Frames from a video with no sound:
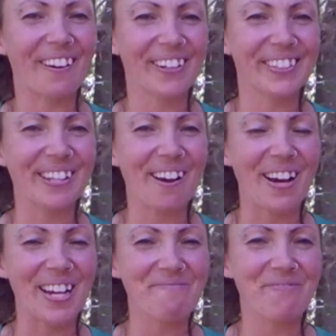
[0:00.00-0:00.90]
our
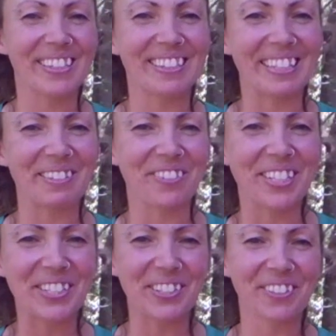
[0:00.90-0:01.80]
time with the
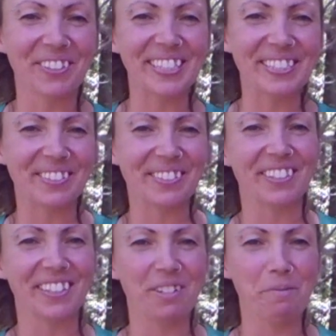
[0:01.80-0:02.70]
Wintergreen
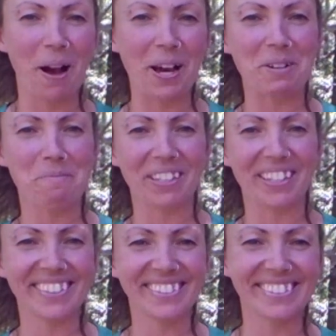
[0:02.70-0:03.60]
Studio
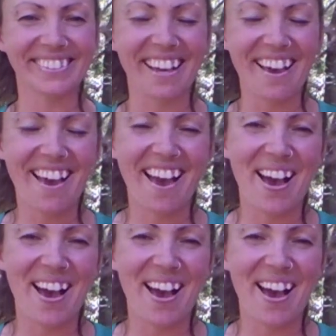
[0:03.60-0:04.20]
BioBlitz.